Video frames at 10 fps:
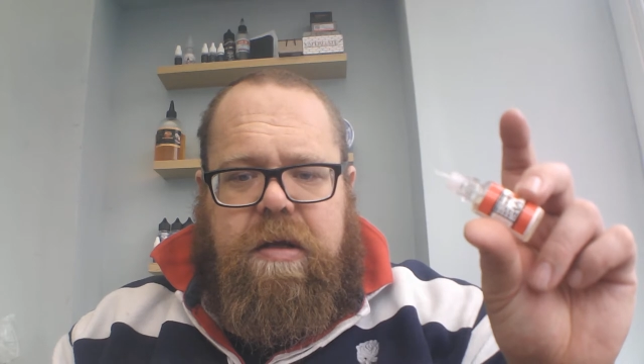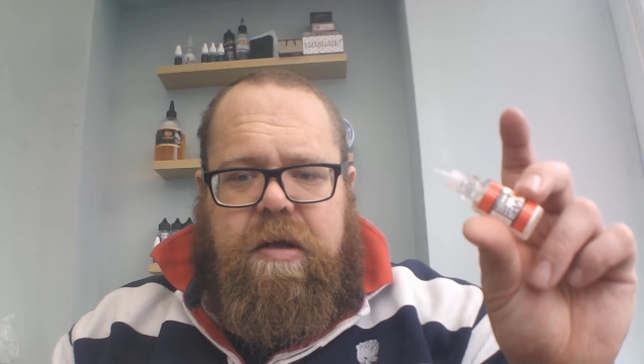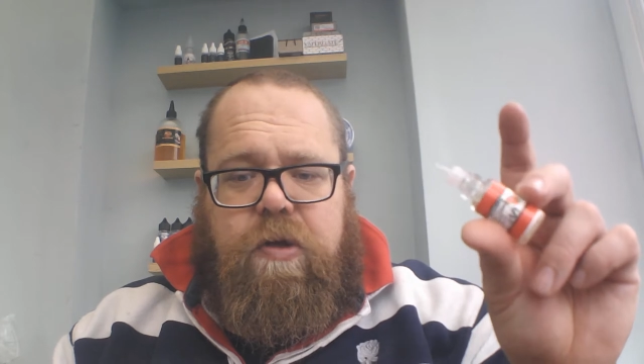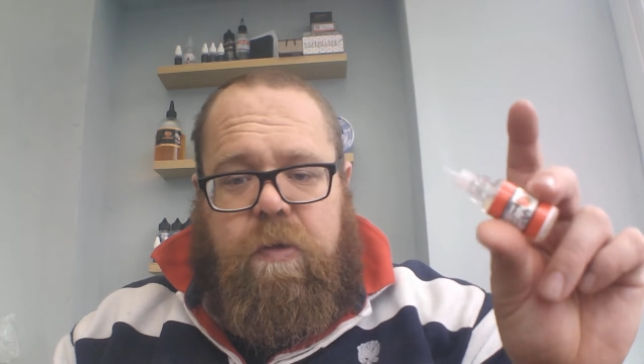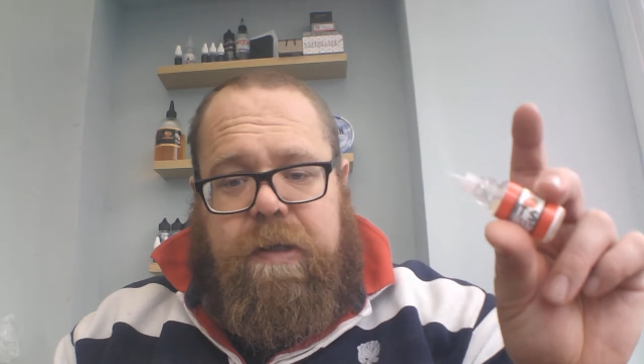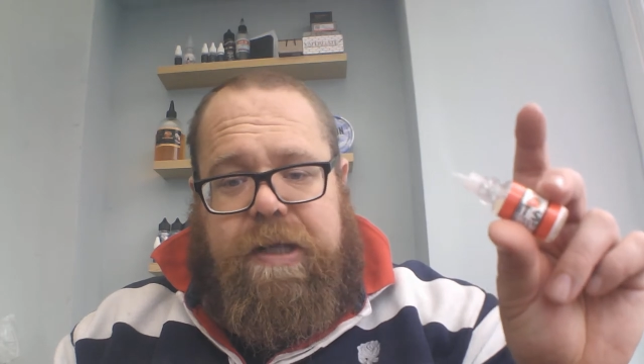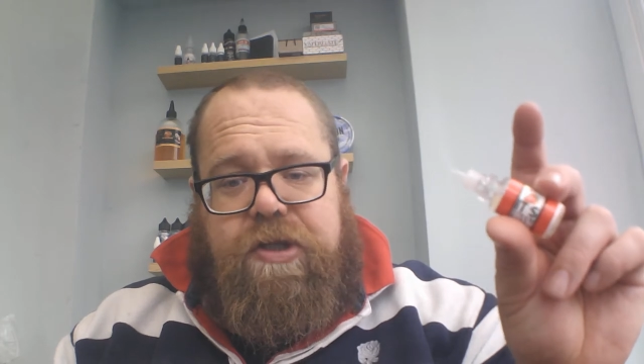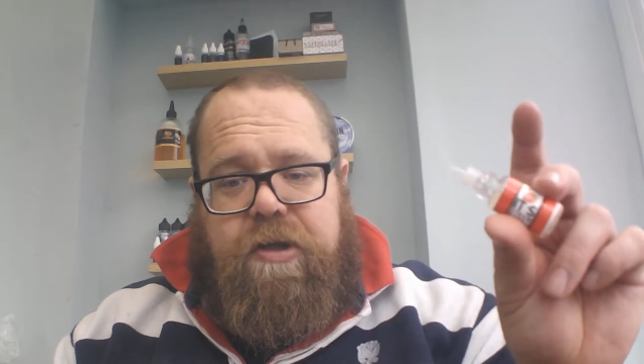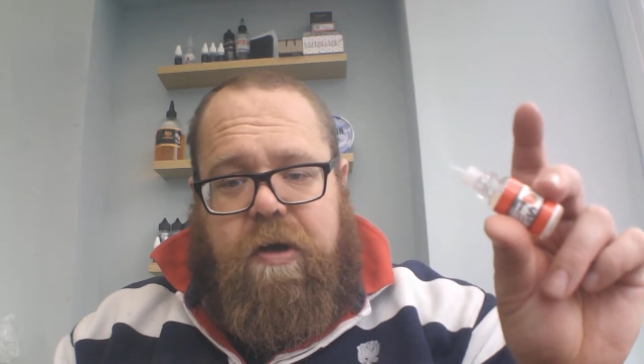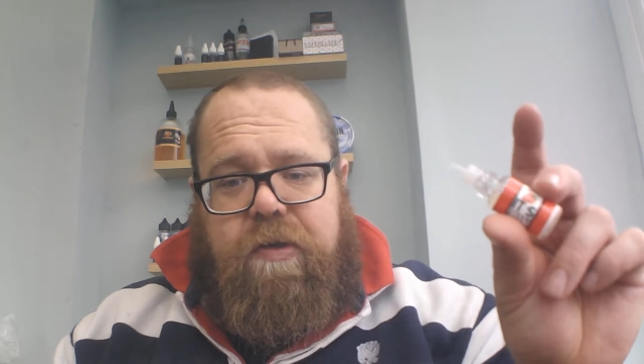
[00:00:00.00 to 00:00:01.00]
Kool-Aid
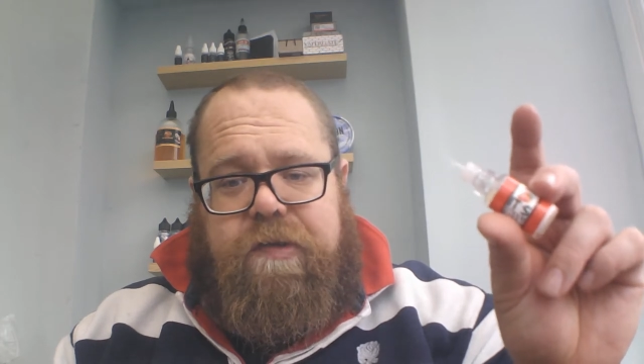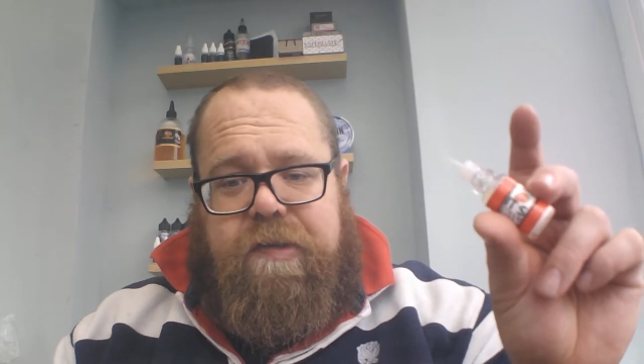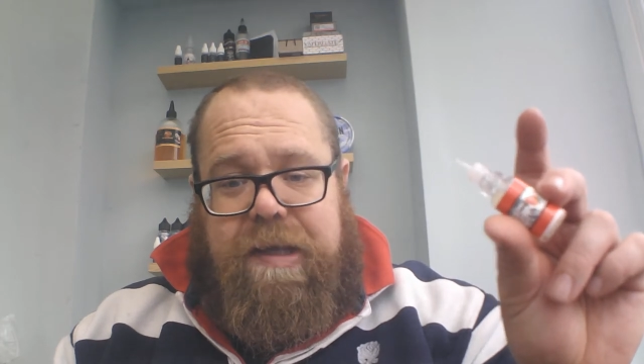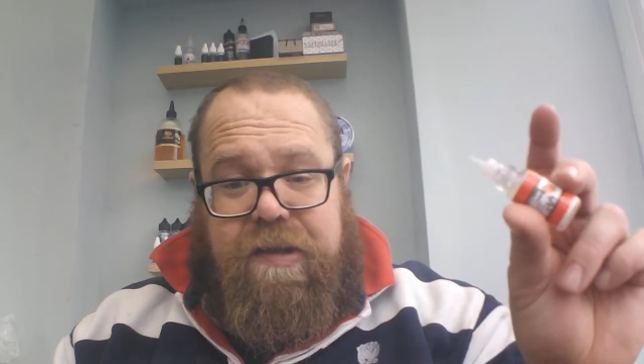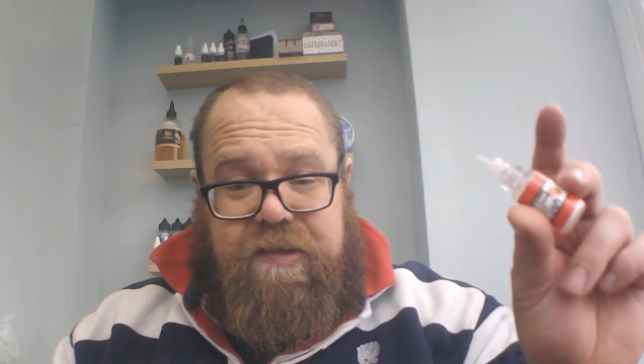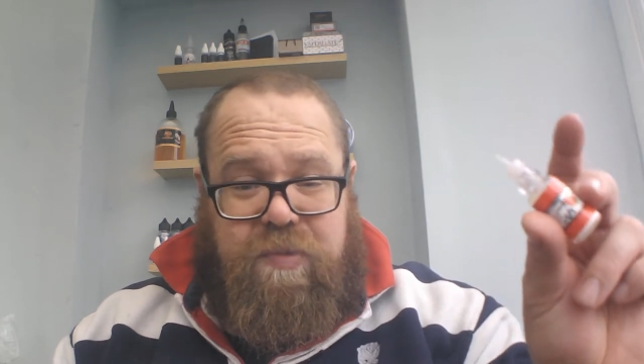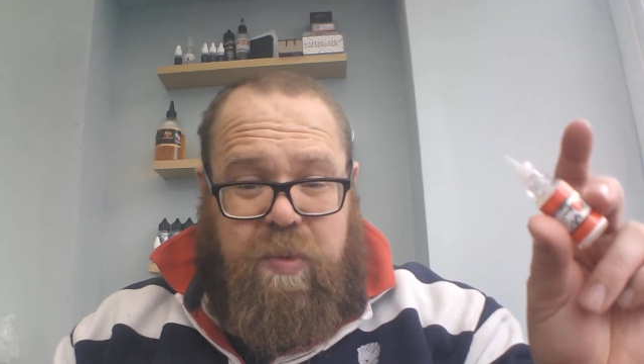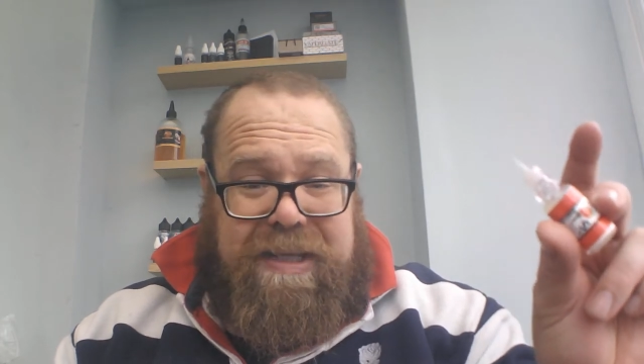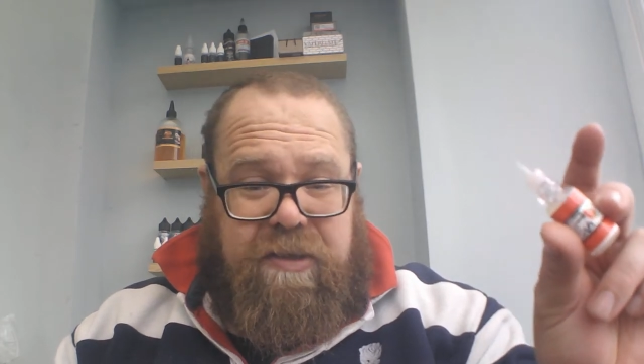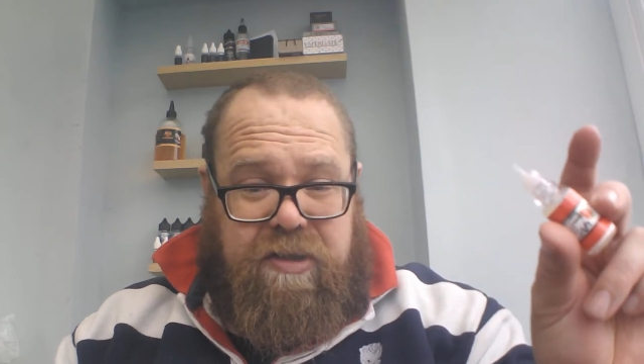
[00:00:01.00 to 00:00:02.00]
shots and a
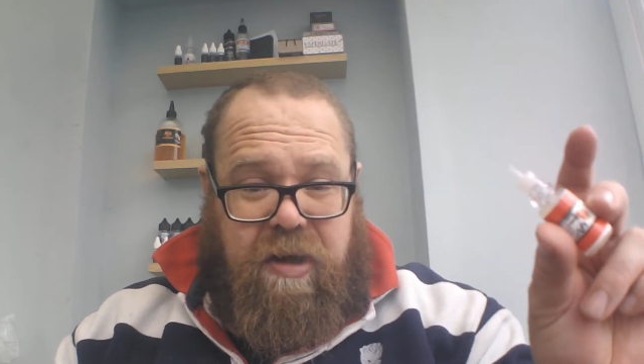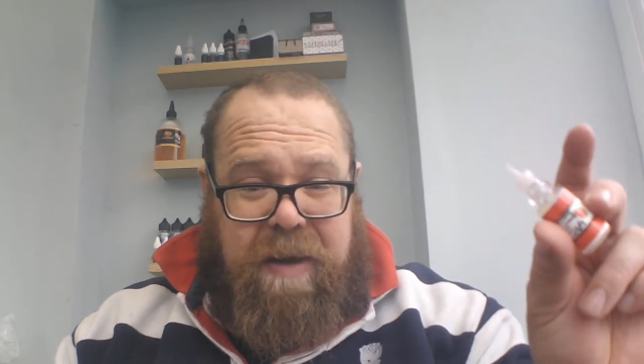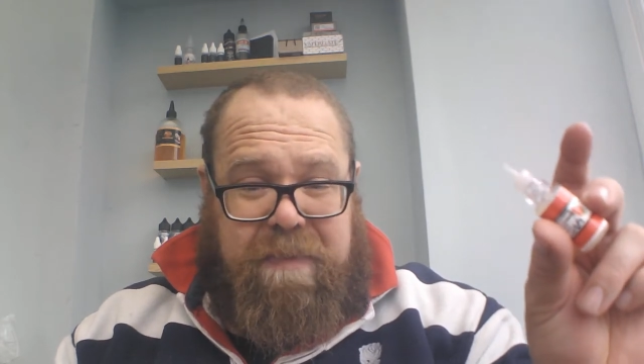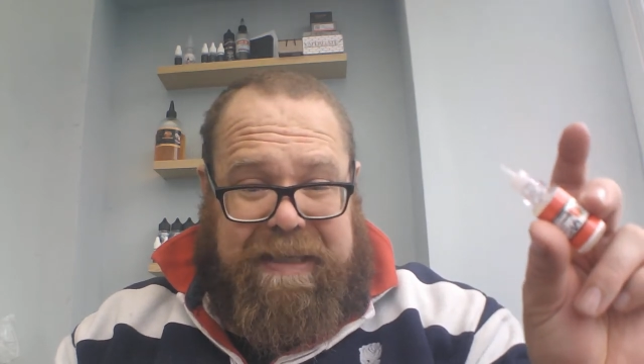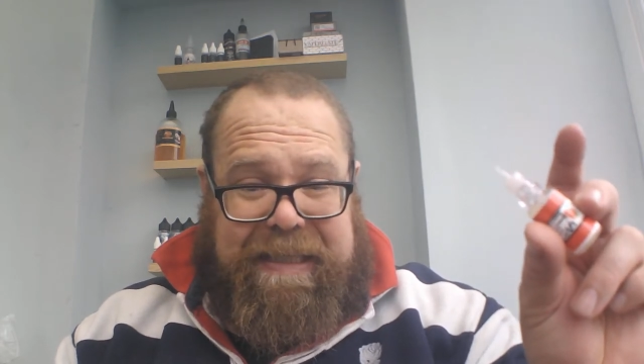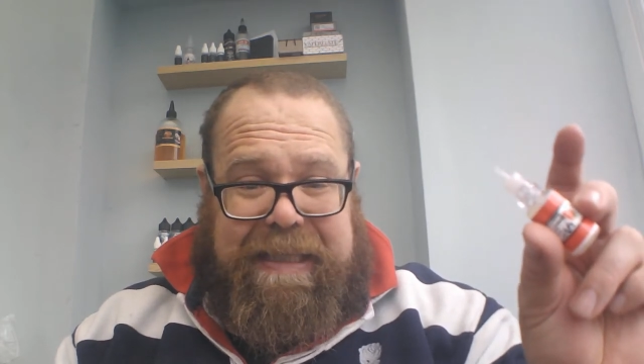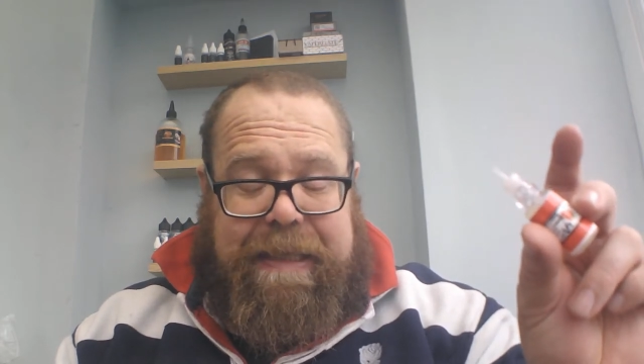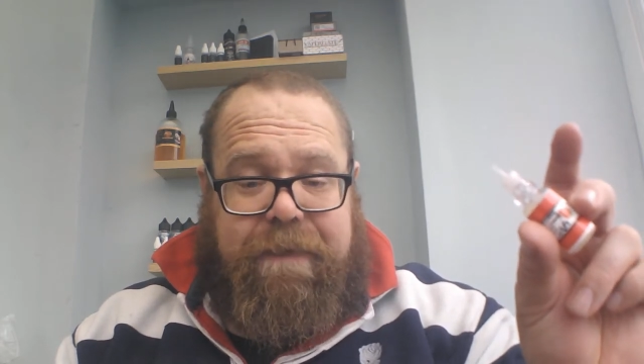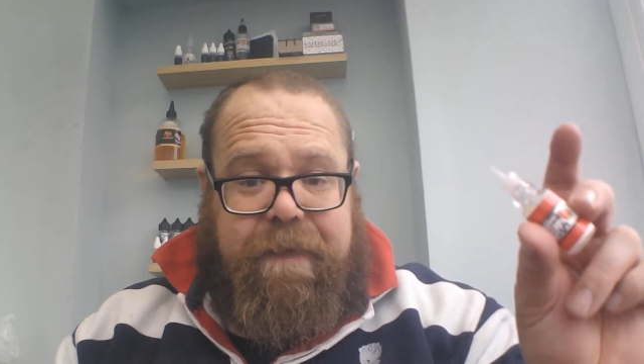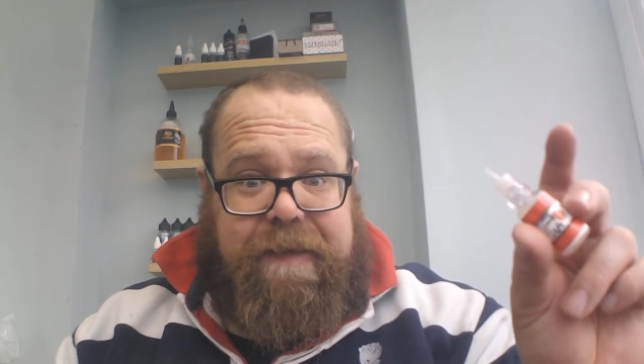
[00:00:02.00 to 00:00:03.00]
sweetener shot, I
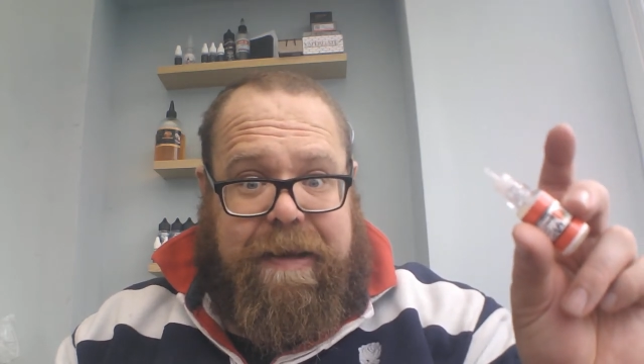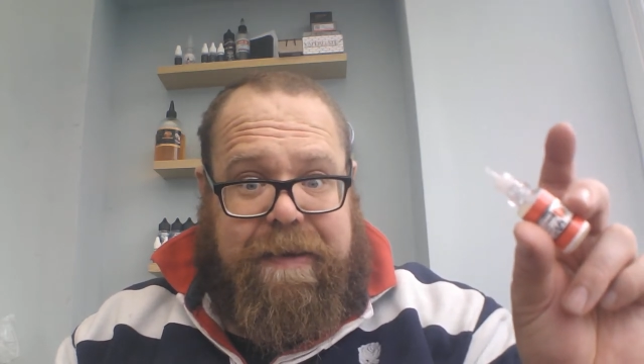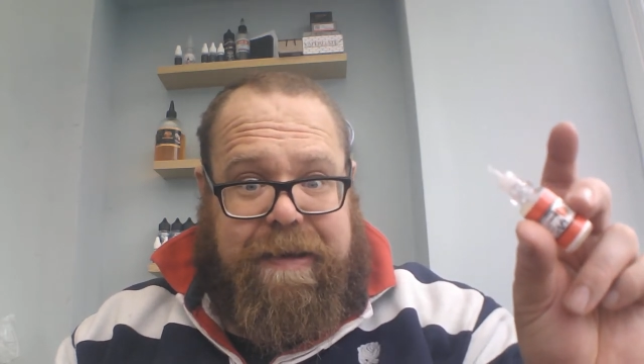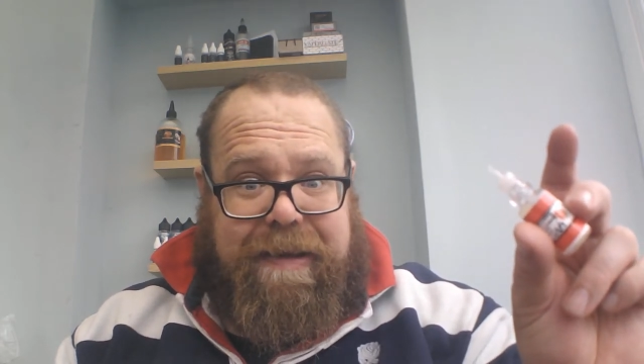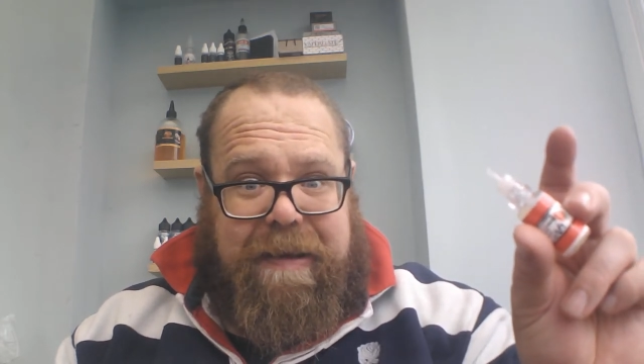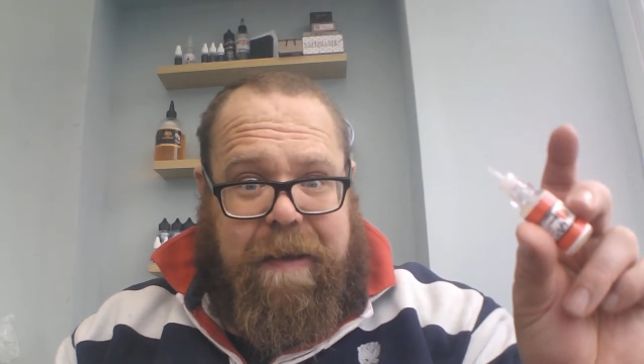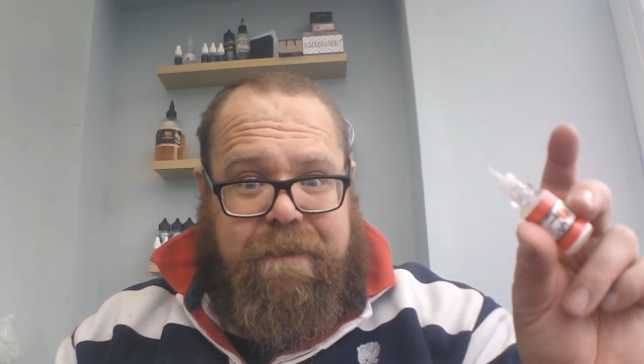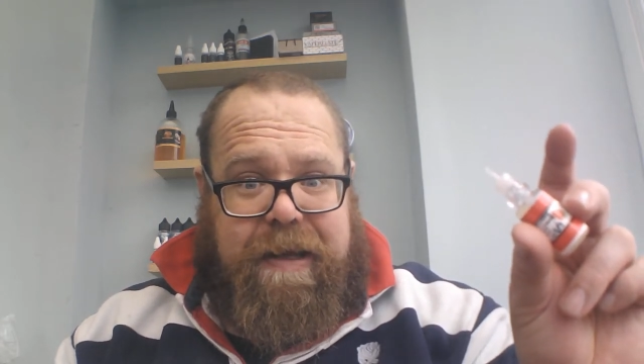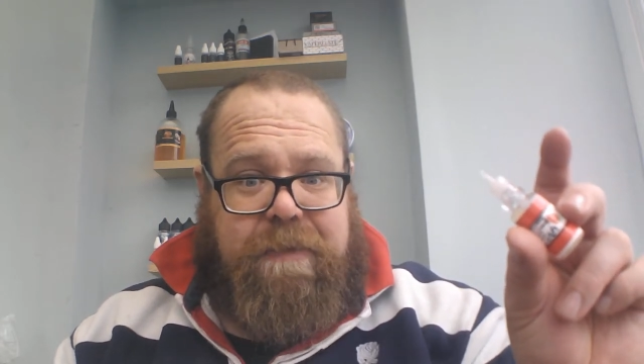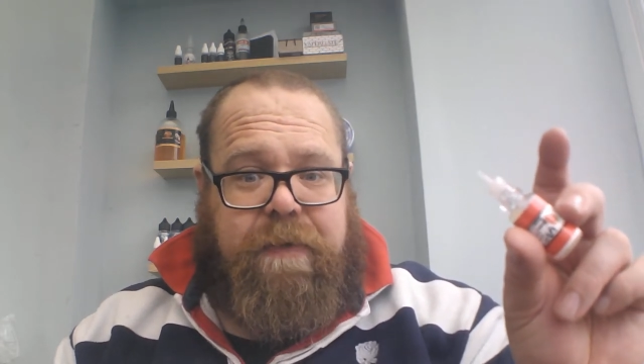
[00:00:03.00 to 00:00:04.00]
believe, is out
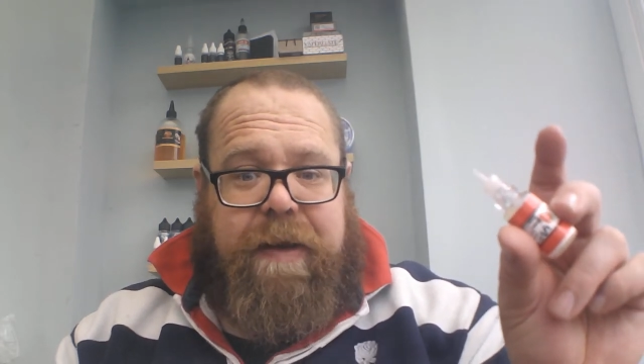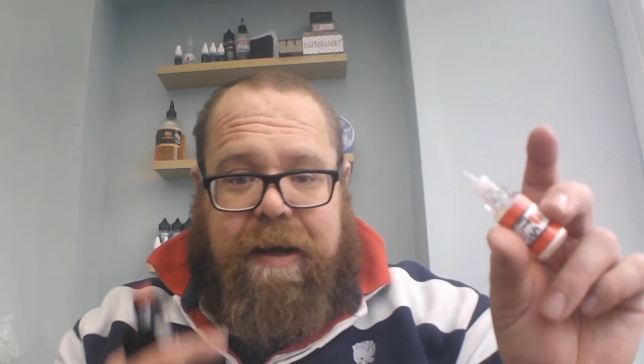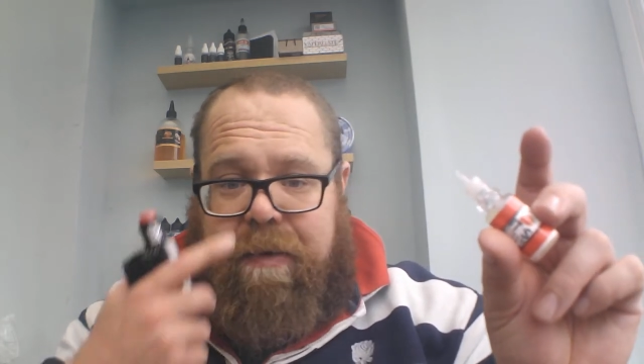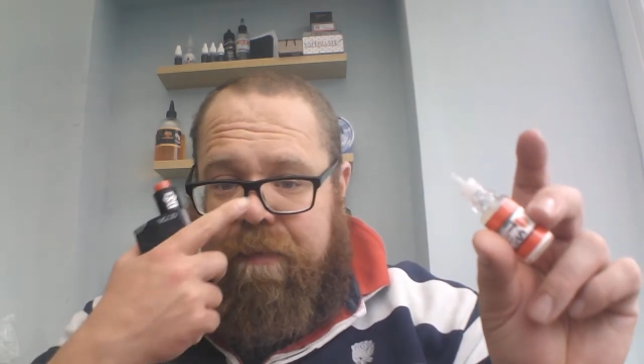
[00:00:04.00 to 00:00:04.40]
available now.